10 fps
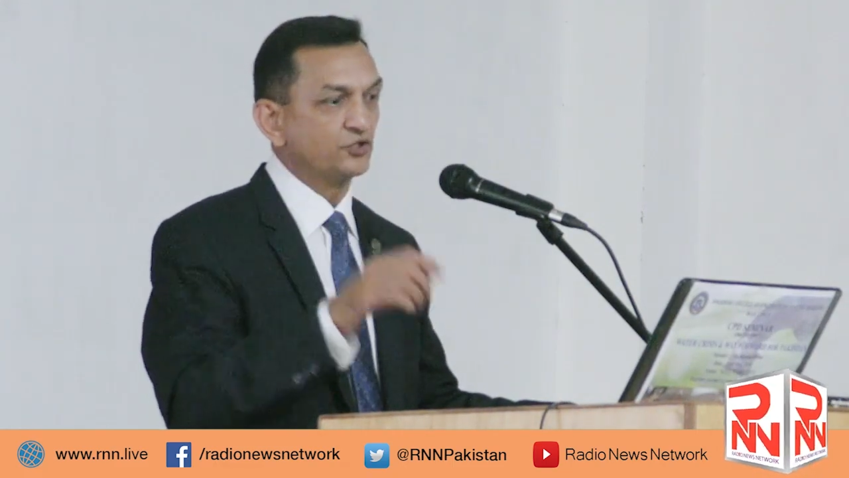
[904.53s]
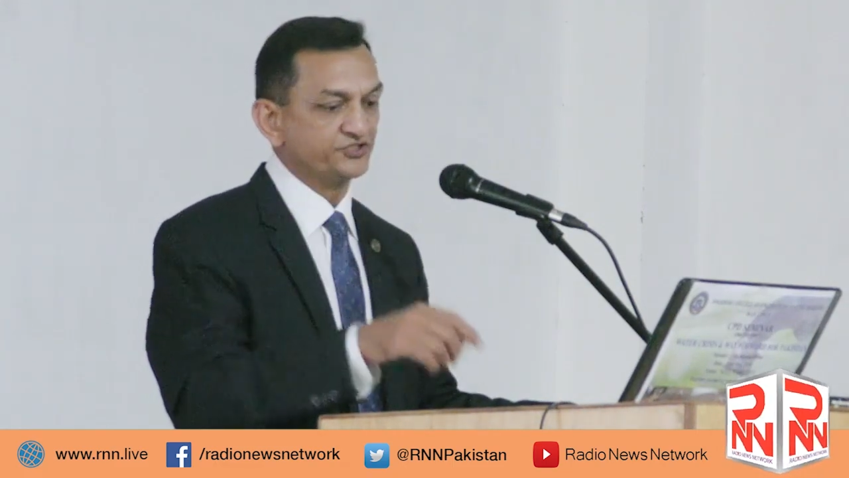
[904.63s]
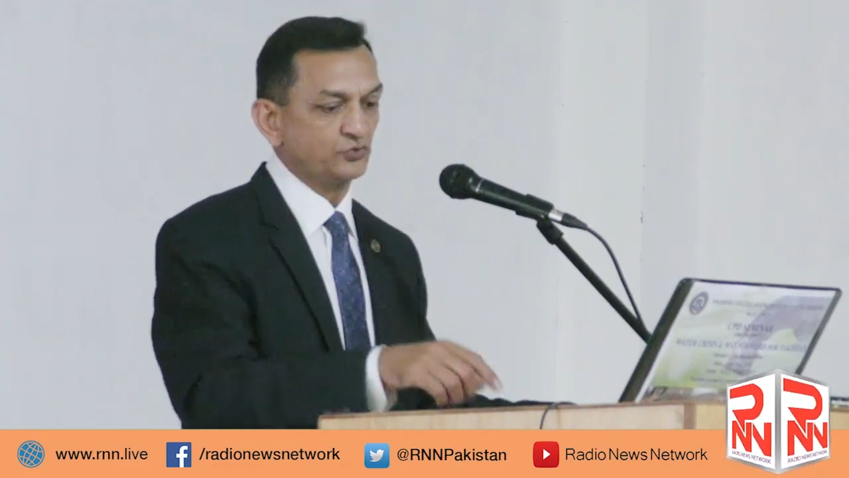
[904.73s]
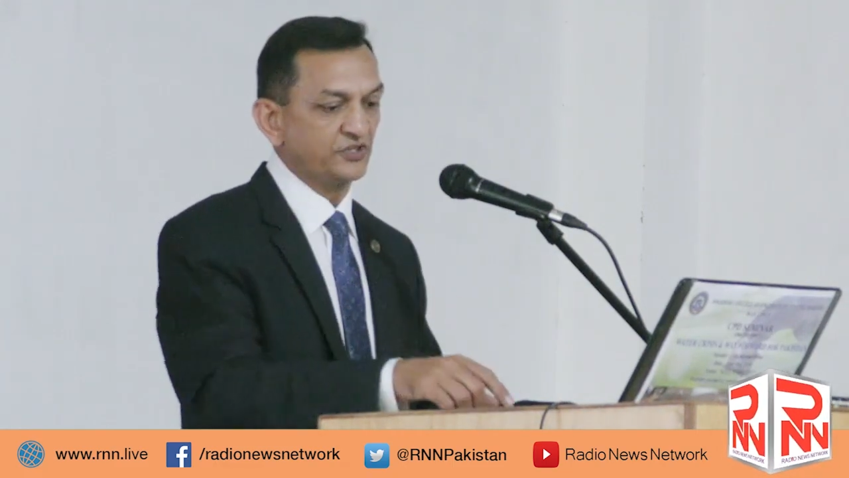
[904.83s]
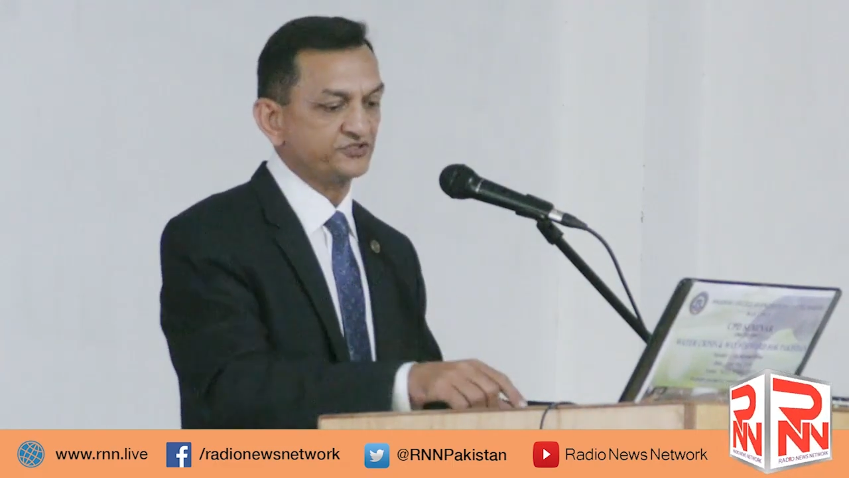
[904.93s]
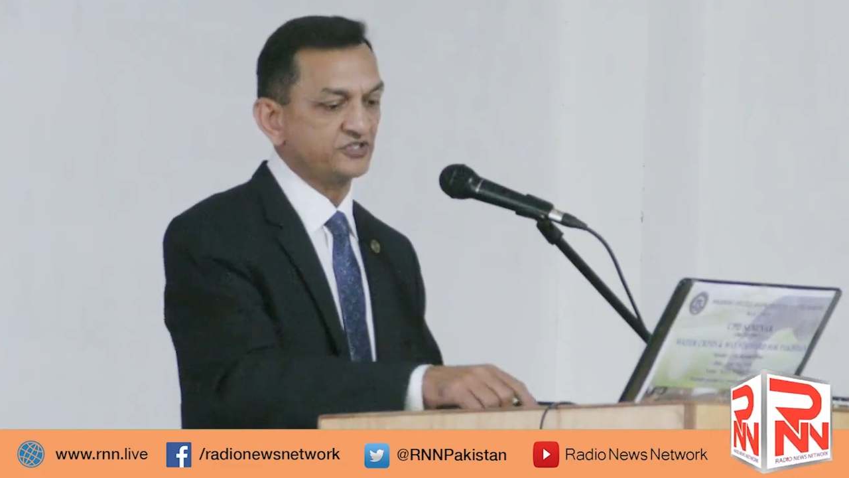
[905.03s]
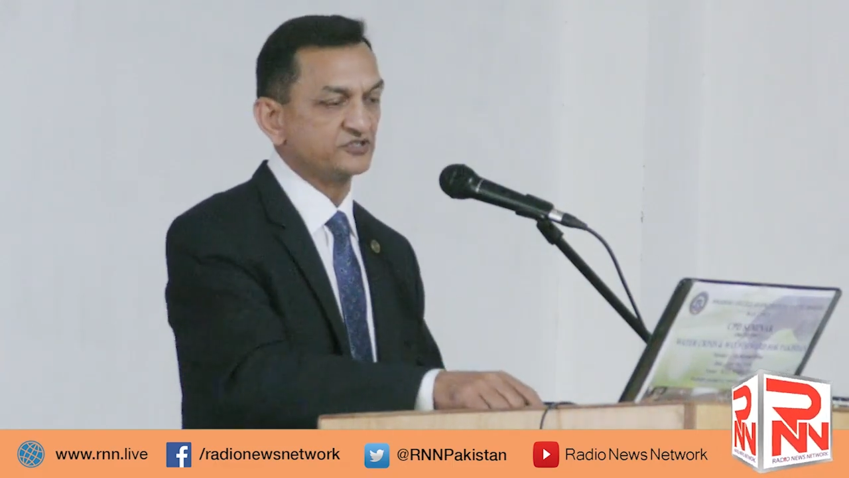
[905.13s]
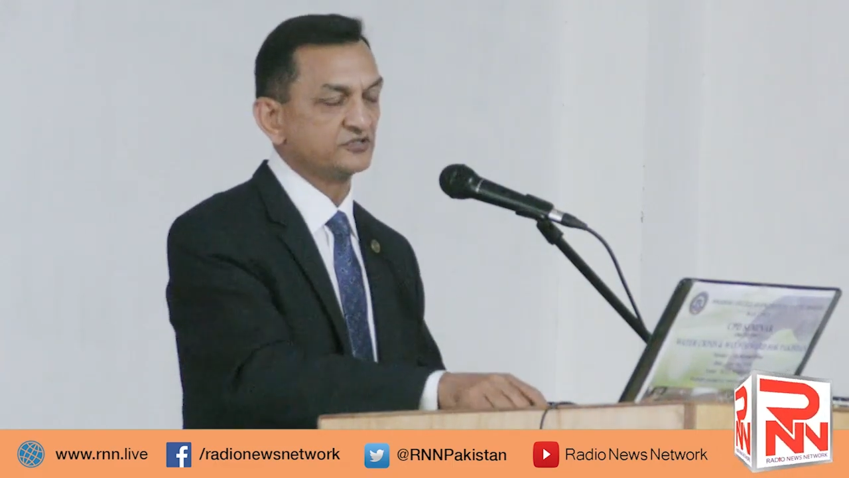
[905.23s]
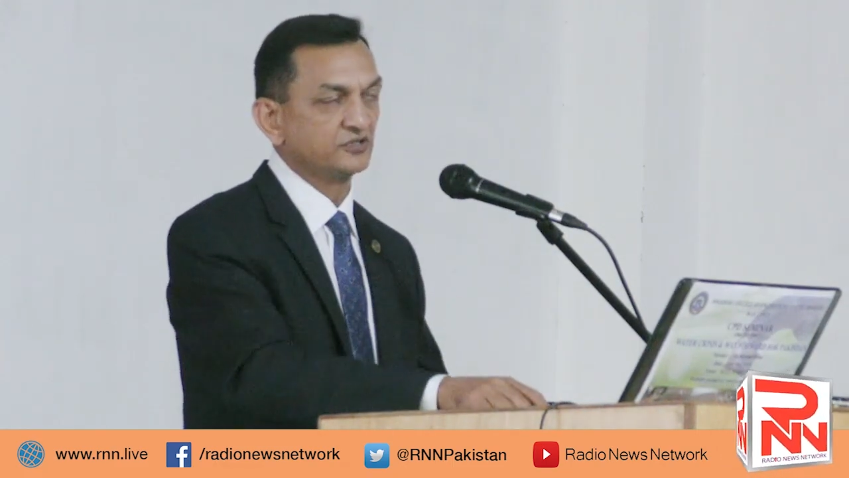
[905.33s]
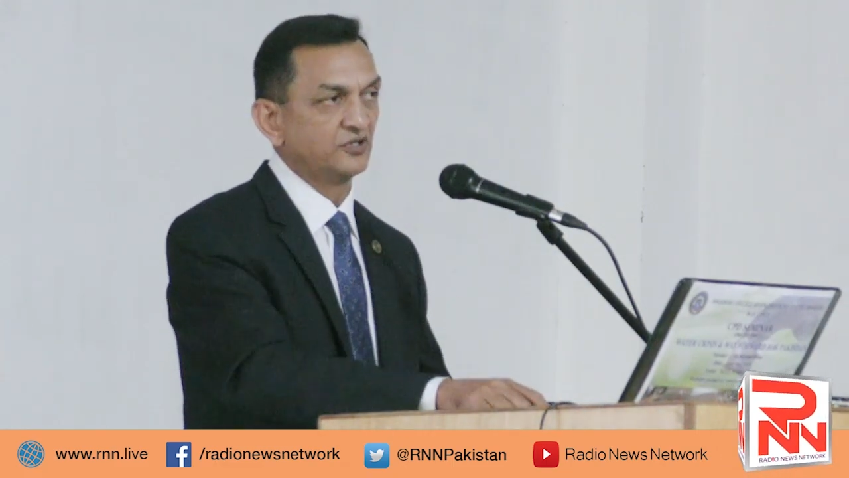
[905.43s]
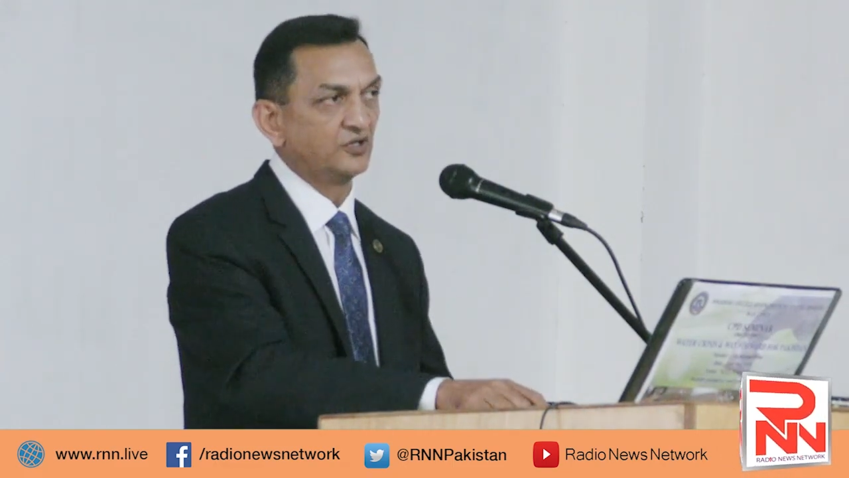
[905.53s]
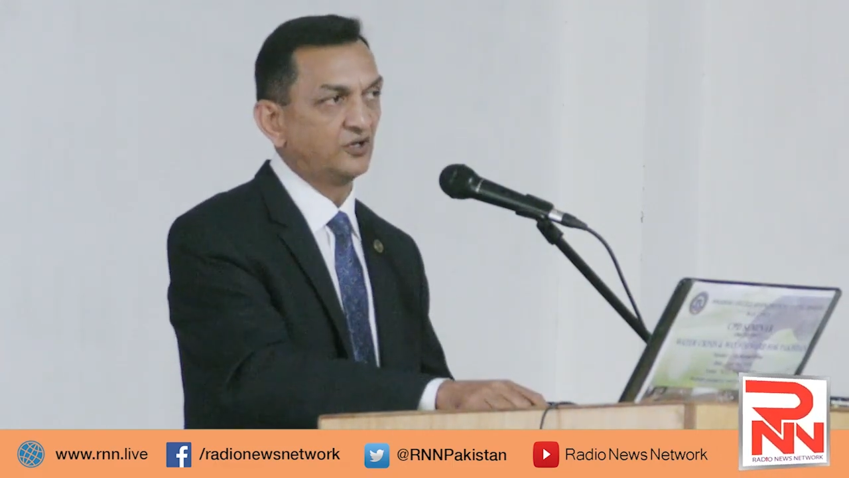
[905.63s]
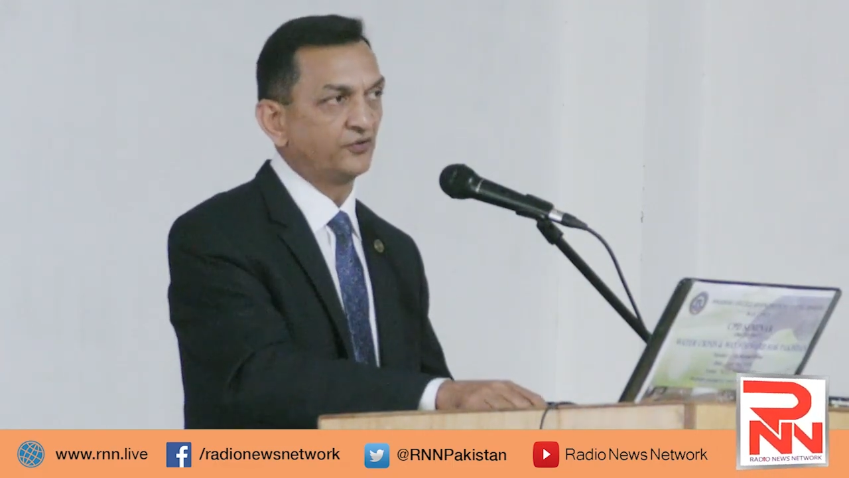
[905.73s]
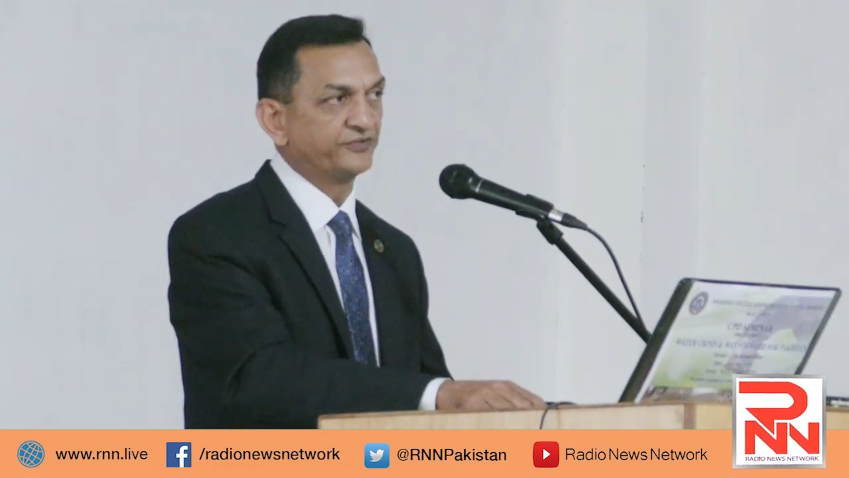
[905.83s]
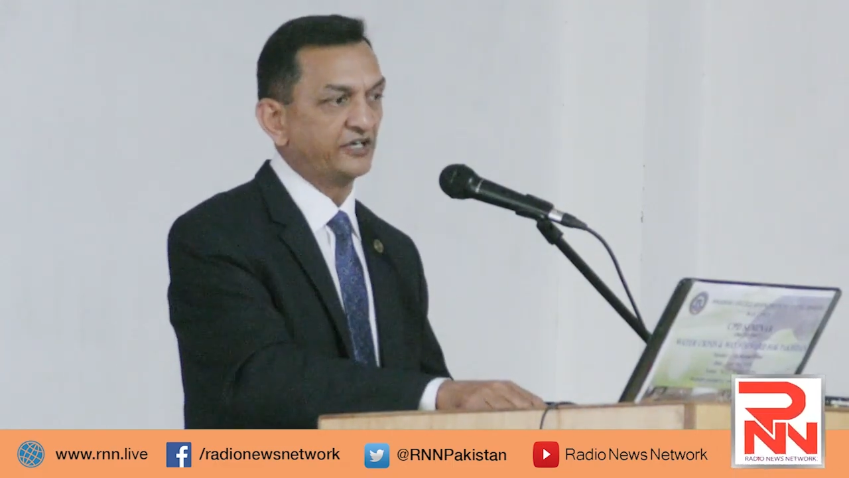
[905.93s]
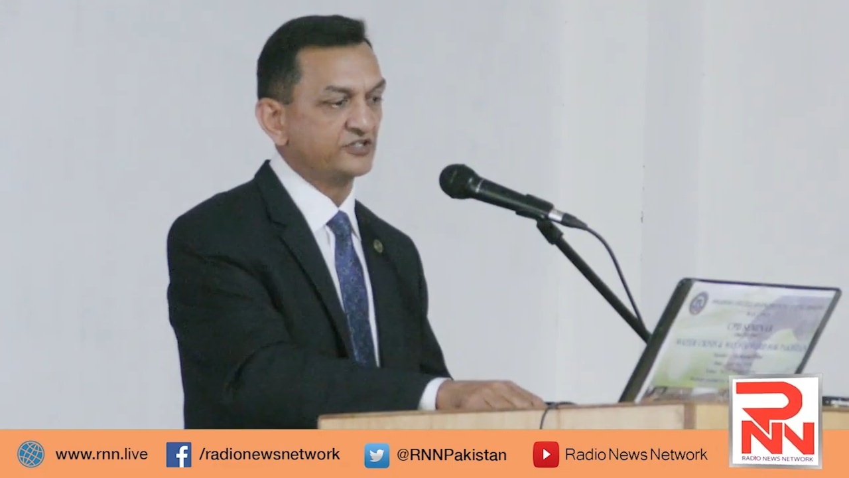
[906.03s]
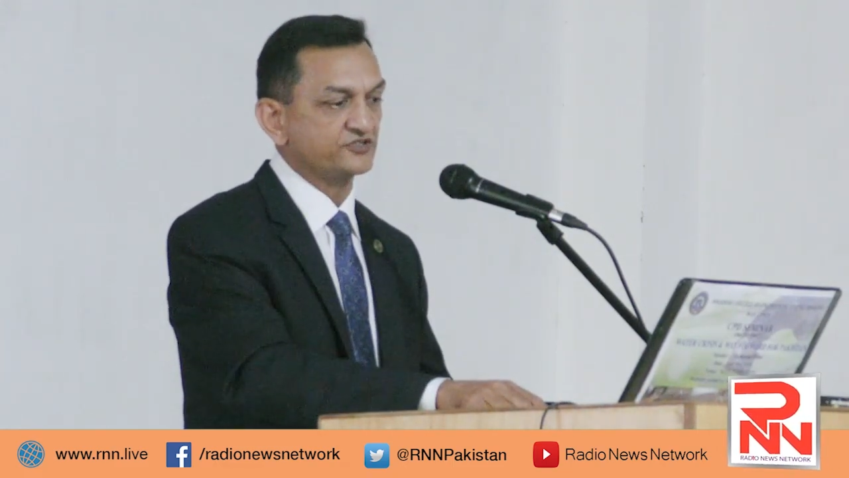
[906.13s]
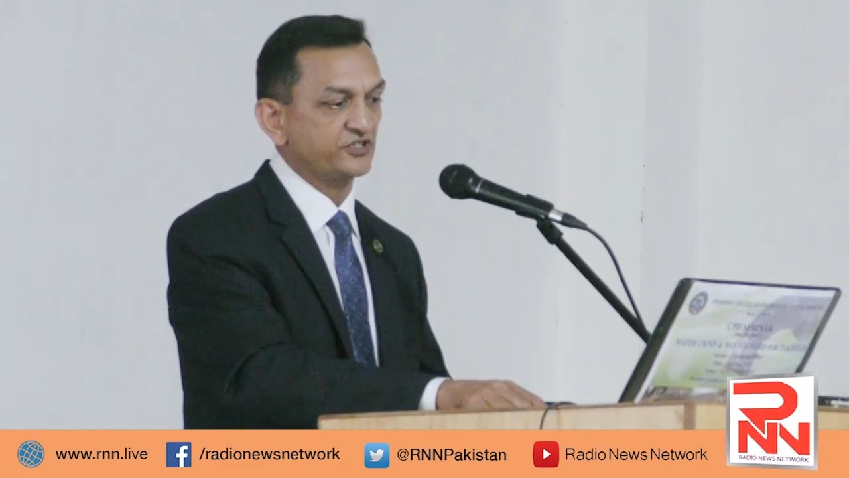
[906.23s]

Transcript: consequences of that